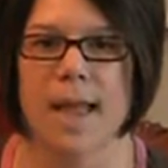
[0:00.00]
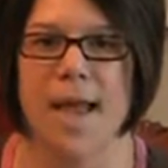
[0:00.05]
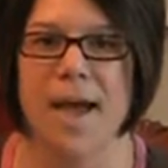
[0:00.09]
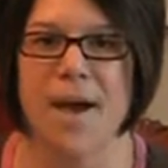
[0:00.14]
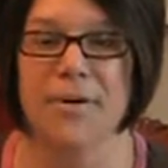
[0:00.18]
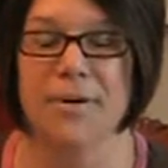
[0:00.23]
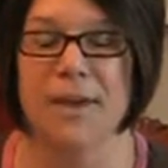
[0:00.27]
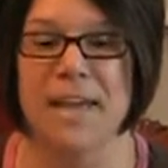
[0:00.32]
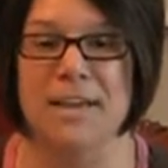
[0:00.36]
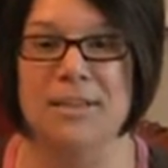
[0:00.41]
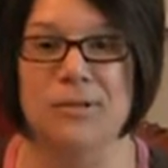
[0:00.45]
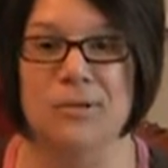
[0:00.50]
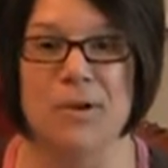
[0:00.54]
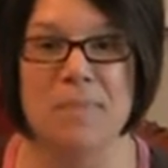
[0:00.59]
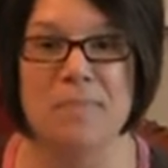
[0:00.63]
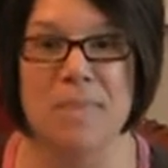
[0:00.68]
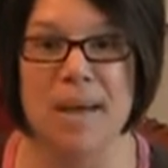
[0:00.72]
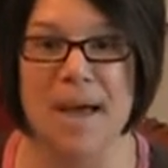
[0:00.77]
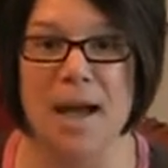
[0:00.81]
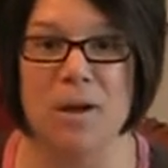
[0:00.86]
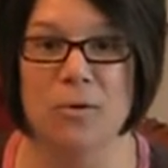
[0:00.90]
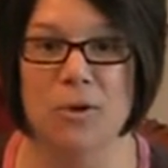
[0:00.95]
Okay, so I'm
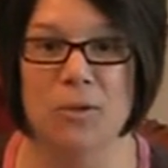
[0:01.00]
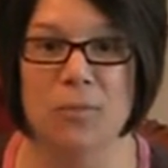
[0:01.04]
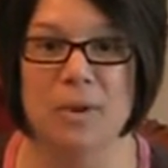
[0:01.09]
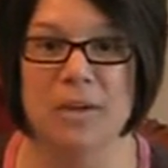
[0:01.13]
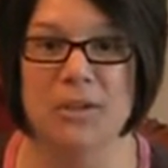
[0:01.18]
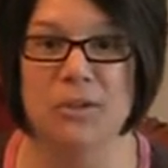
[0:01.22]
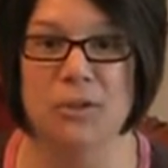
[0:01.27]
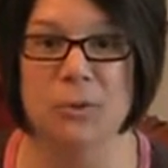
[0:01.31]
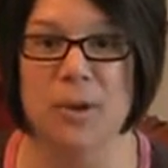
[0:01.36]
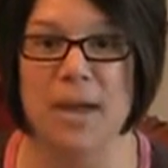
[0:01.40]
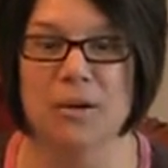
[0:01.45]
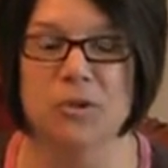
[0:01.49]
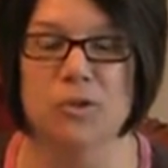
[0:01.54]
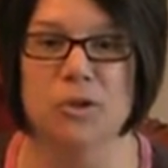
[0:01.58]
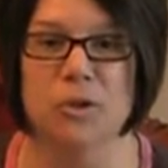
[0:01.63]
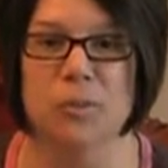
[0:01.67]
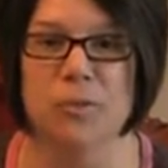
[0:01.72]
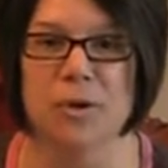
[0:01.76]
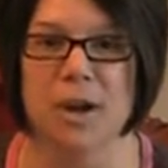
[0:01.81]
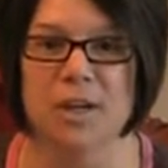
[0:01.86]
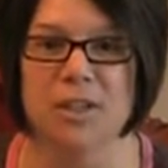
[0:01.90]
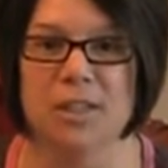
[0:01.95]
back with my 2
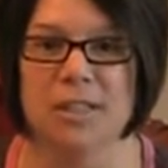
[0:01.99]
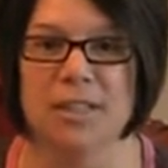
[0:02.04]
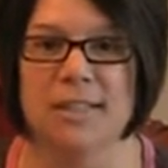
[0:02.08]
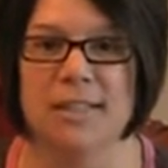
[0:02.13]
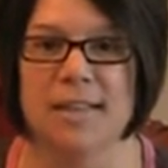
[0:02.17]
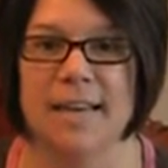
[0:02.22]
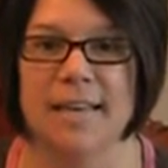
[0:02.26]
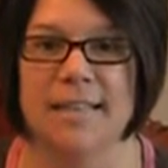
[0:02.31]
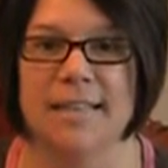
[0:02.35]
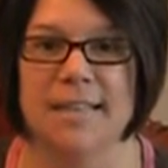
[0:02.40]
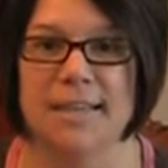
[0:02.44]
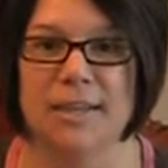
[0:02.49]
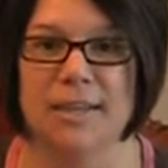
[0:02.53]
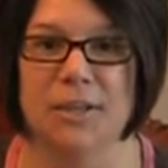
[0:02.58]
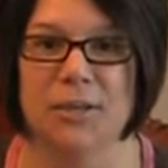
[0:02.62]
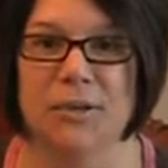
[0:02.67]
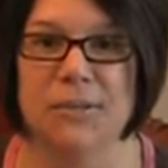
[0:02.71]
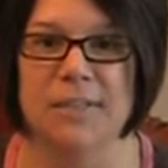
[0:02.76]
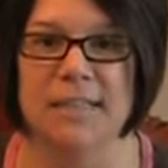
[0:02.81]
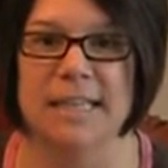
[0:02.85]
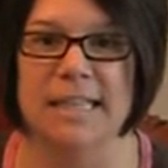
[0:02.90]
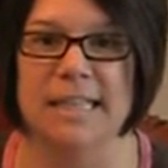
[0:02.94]
extra projects that I did
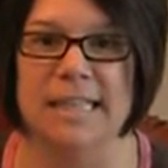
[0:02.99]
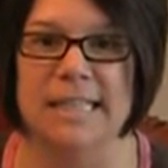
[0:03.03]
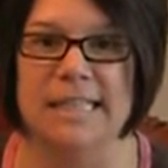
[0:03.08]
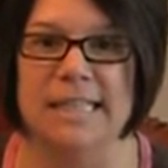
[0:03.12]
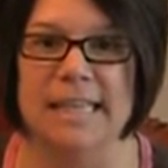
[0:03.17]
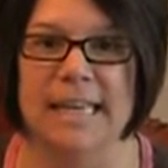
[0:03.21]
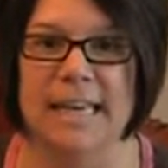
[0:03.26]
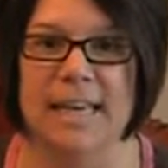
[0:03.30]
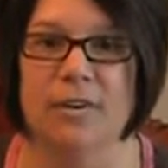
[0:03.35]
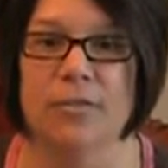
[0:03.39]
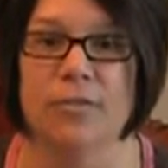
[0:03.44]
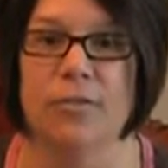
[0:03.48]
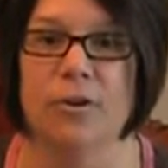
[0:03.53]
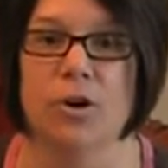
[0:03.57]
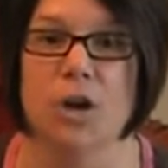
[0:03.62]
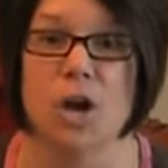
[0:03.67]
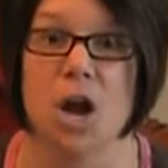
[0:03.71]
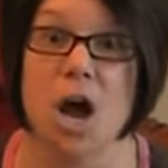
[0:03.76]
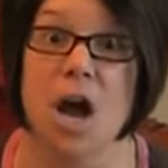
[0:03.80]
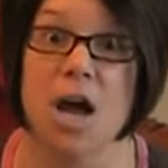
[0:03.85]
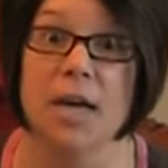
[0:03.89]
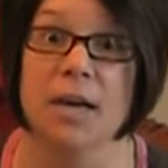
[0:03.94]
using this kit for
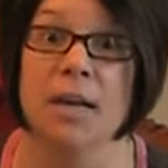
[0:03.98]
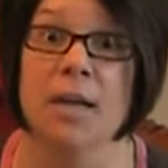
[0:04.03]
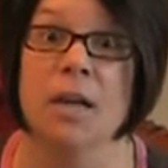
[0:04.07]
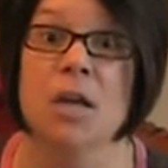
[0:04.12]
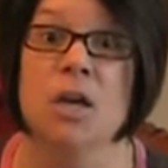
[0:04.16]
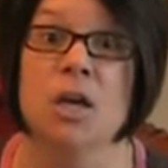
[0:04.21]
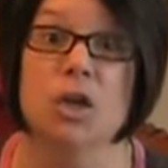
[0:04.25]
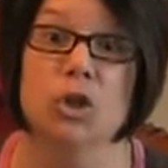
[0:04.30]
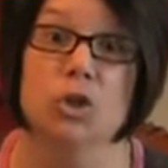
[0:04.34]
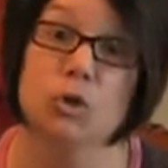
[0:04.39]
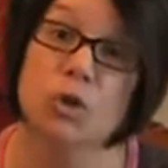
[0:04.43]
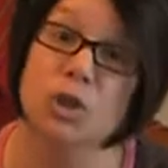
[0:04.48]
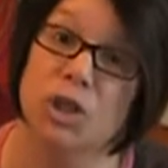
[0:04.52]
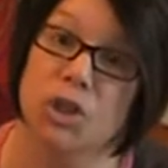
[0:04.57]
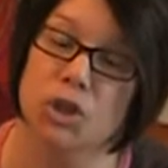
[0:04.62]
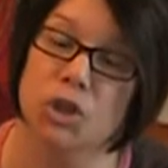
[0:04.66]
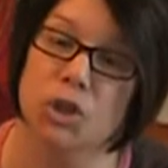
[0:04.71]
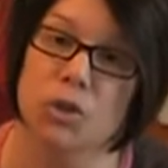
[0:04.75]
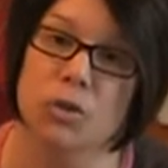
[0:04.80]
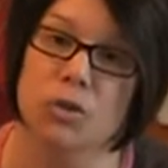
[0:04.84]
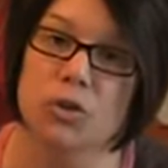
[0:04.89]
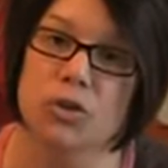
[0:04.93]

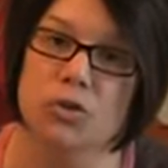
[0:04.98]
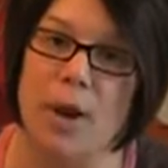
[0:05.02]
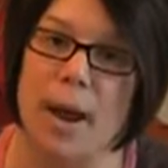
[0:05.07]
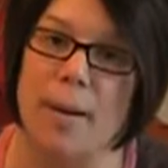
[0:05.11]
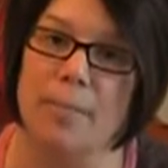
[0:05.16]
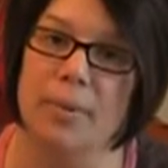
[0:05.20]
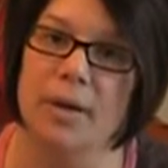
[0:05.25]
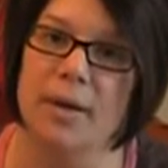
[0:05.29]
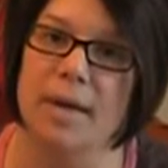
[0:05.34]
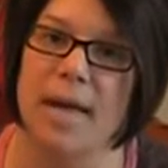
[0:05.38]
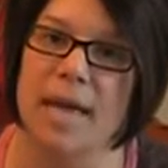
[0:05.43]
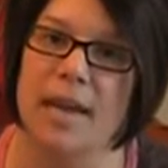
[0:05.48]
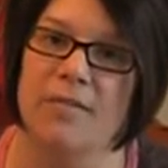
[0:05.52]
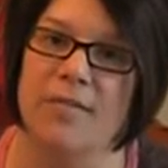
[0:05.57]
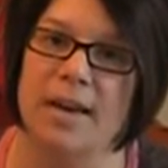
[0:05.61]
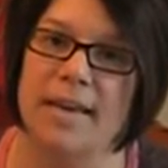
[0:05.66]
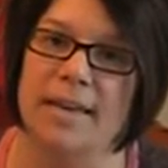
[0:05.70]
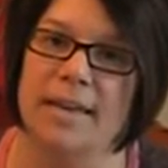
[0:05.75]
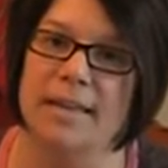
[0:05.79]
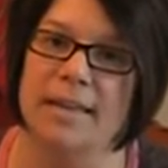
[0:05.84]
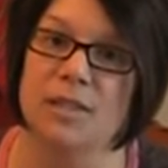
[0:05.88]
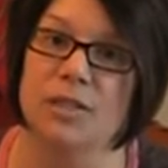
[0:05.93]
non-traditional scrapbook kind of
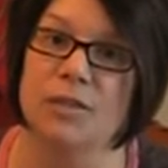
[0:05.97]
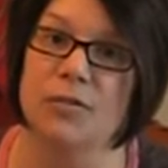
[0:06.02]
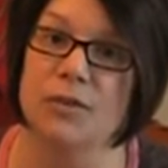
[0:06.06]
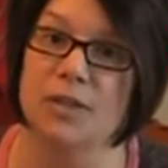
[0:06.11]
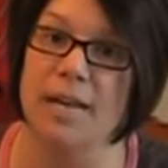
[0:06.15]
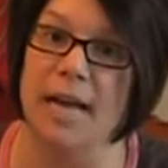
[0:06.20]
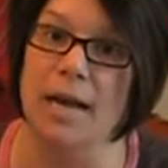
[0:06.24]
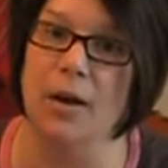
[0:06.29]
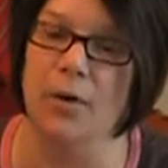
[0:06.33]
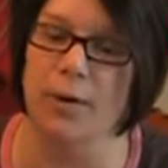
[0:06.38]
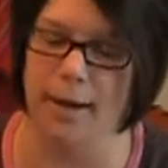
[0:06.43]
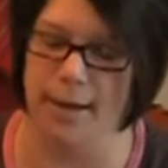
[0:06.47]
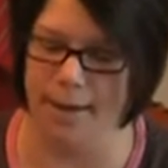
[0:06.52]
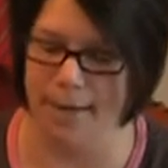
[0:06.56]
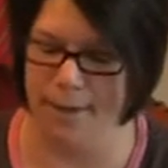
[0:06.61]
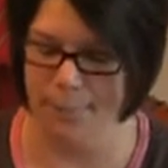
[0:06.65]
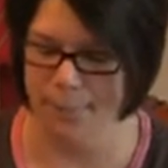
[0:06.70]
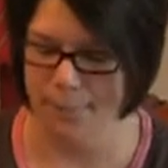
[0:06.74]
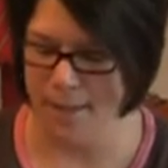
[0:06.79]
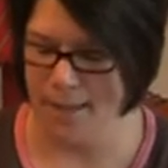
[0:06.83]
ideas for decorating.